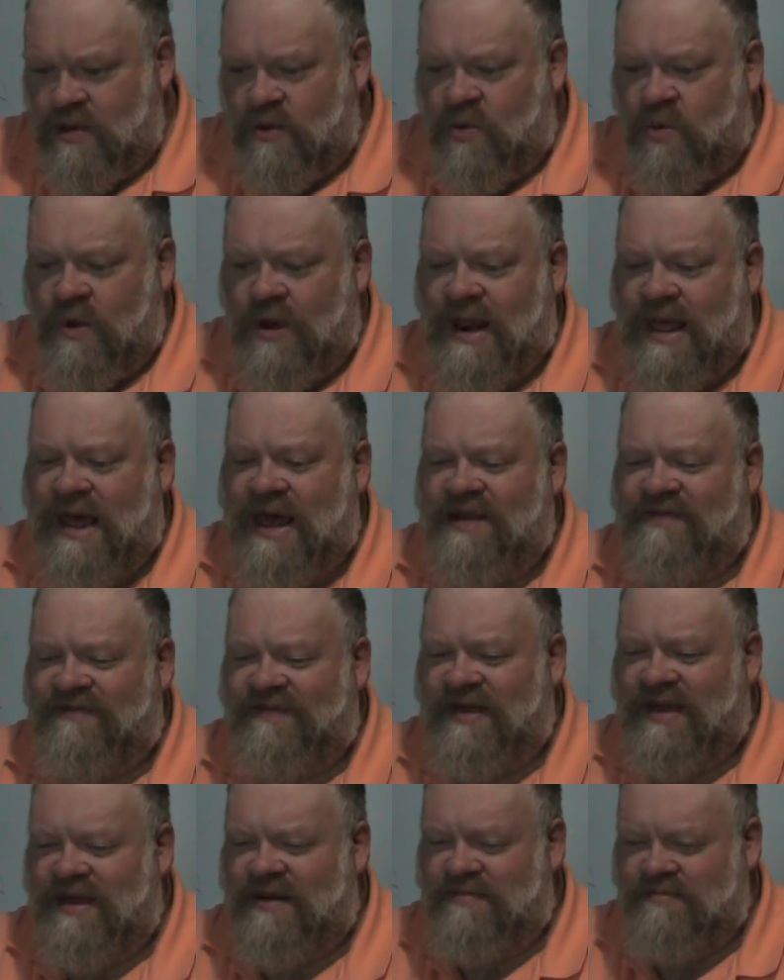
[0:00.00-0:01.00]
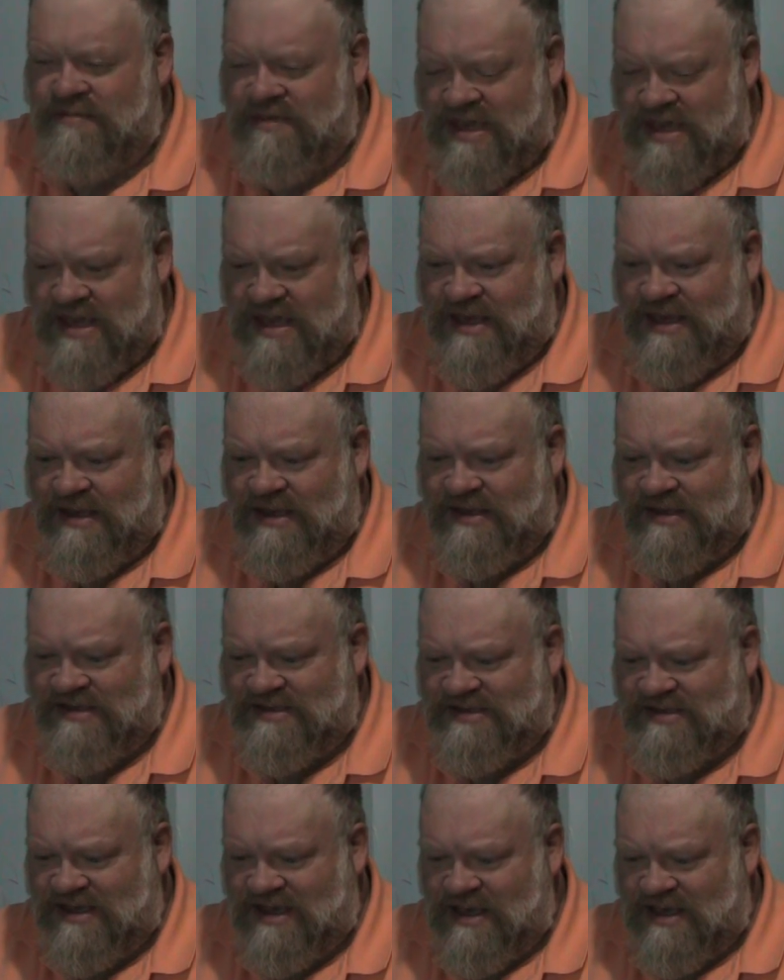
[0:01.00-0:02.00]
what Advent
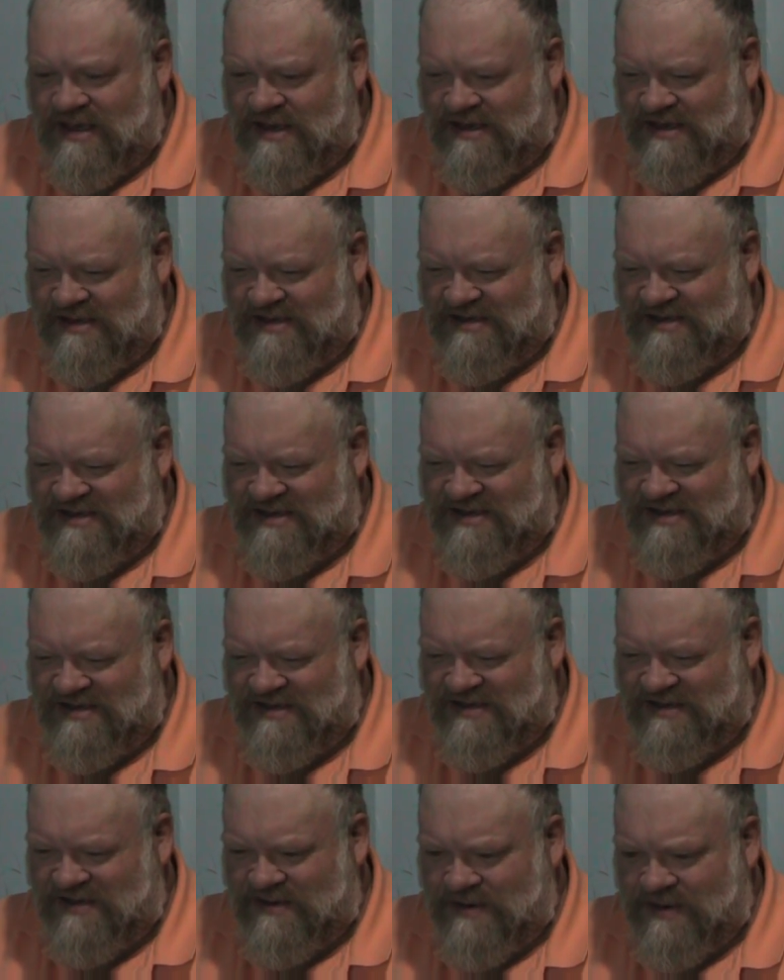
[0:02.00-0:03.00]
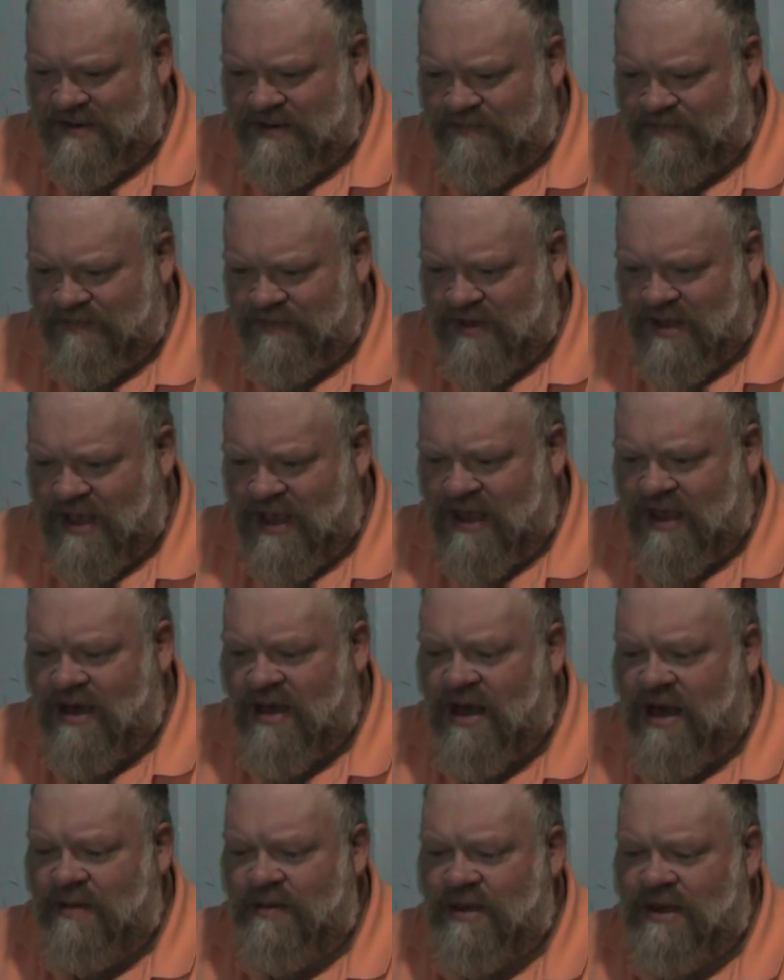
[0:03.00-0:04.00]
means is a
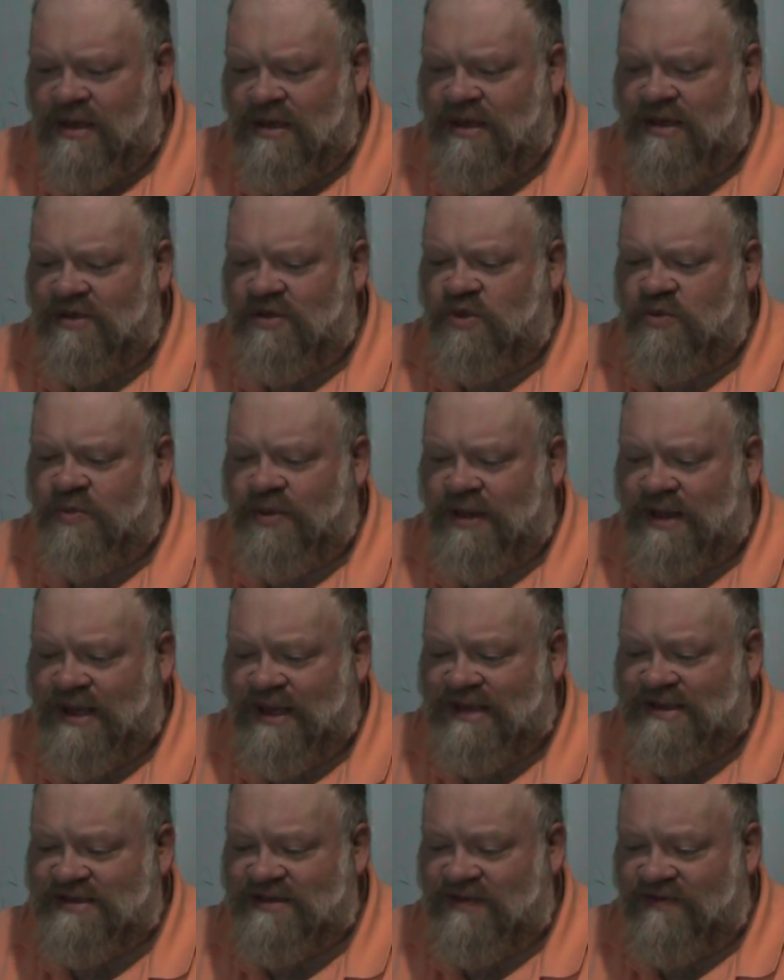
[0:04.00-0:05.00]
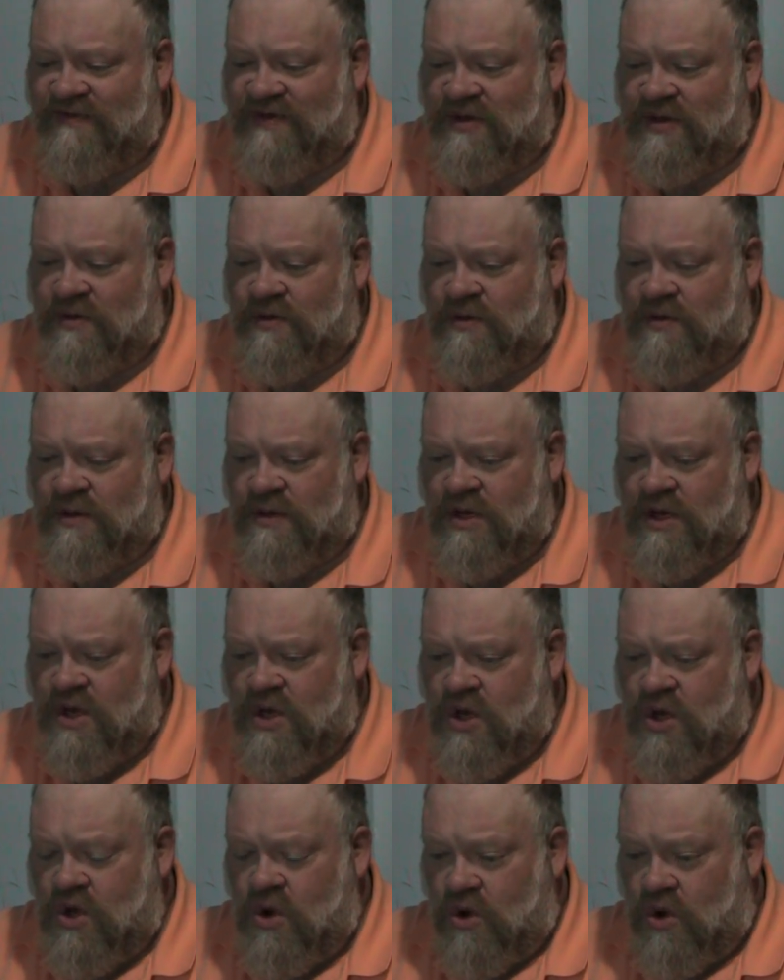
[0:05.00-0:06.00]
coming into place of you,
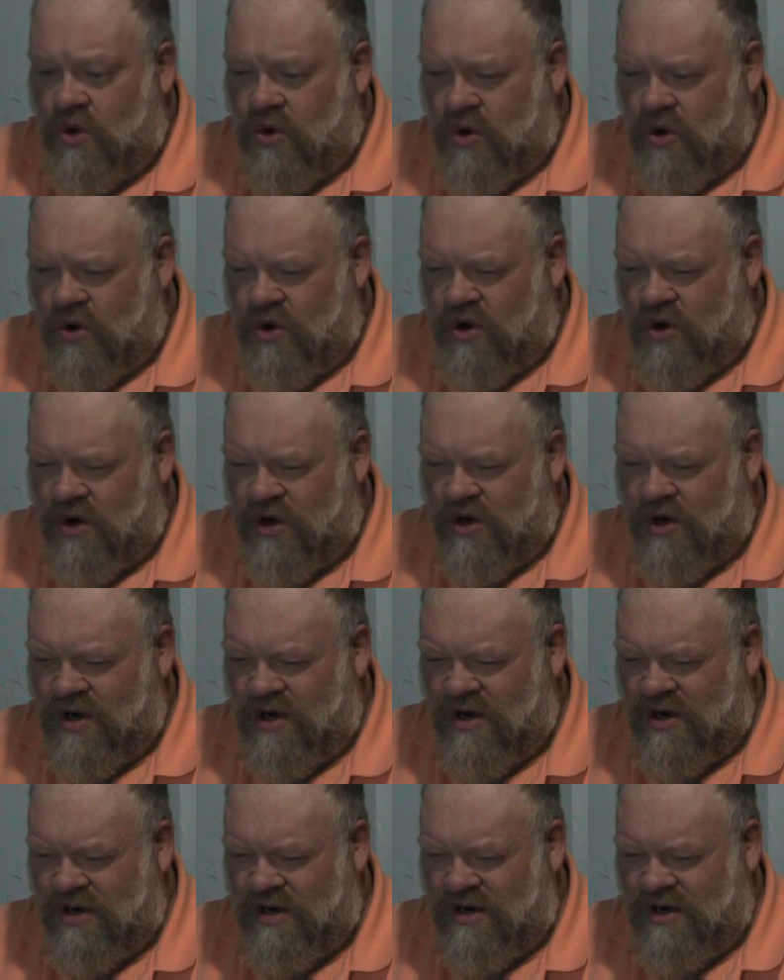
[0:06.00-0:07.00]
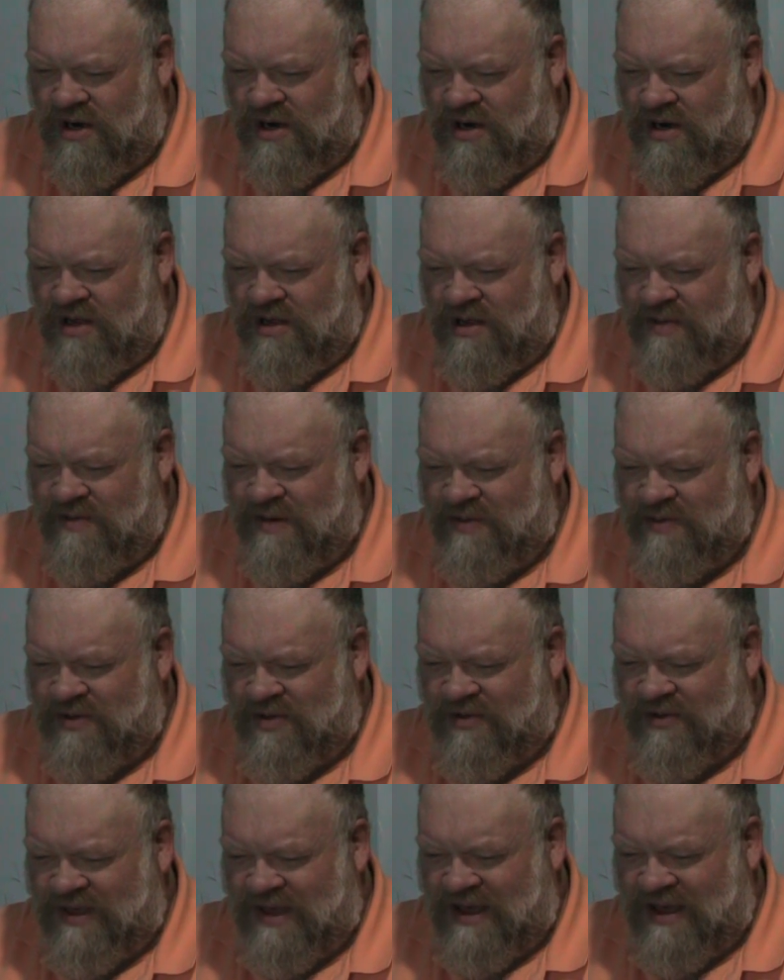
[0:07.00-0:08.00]
or the biblical
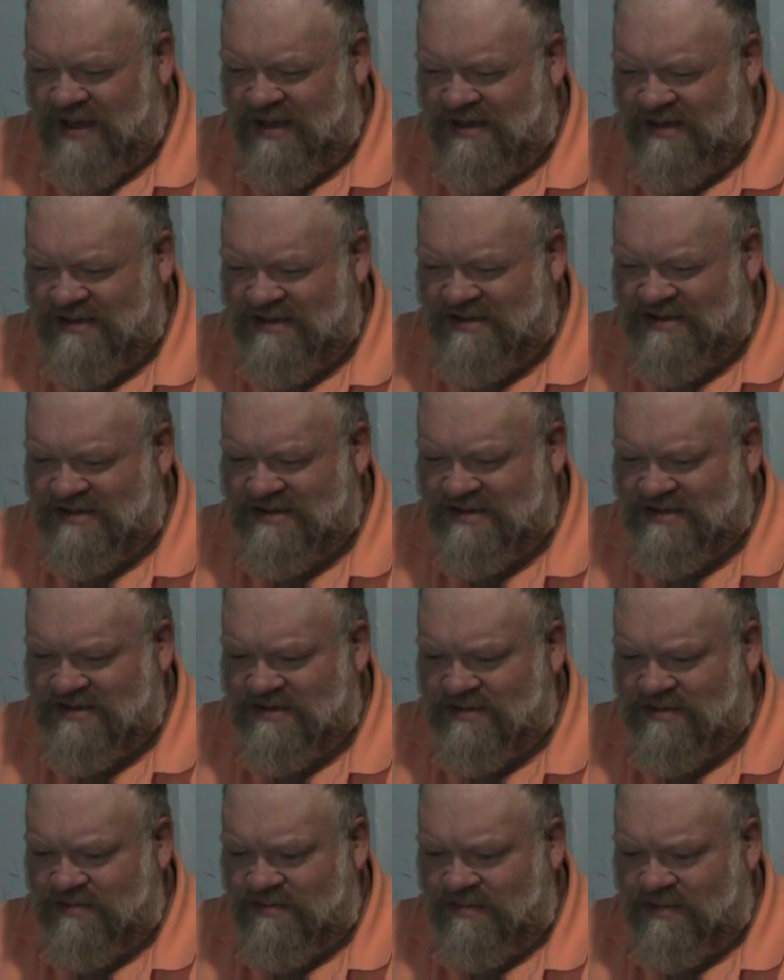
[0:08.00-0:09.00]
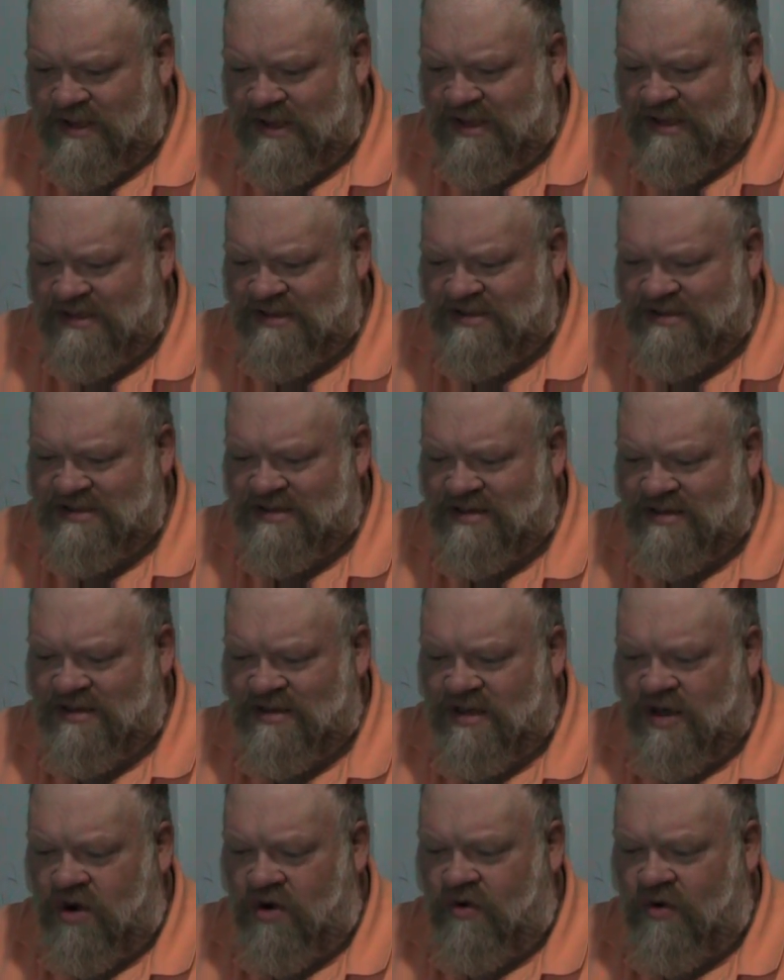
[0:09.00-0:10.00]
thing is means
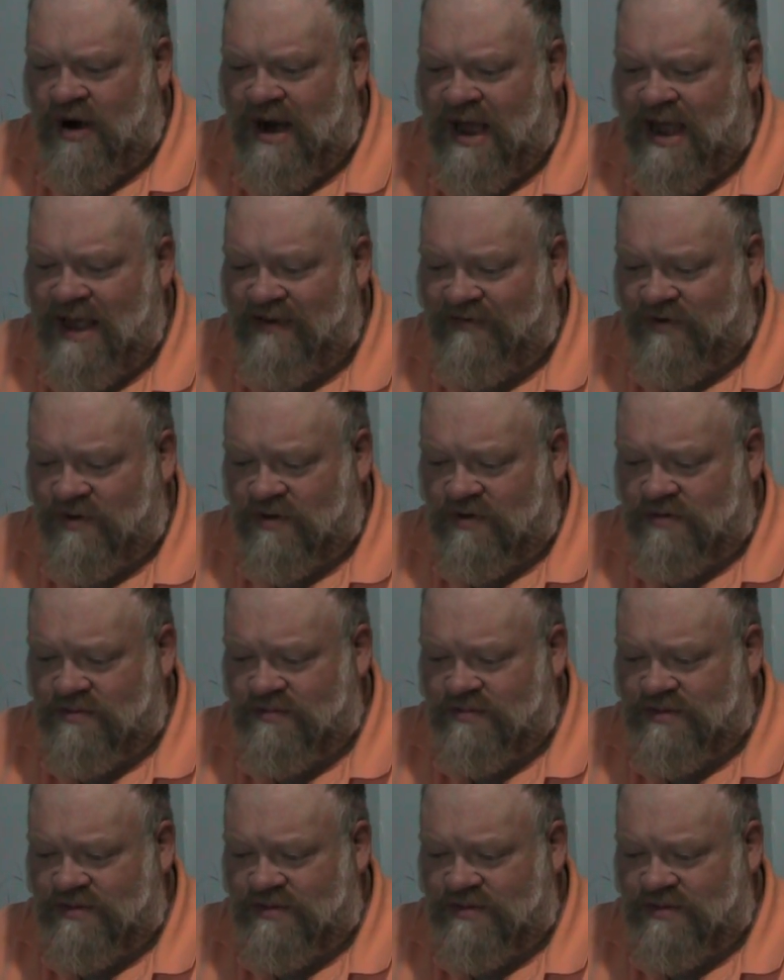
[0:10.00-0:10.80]
uh, arrival.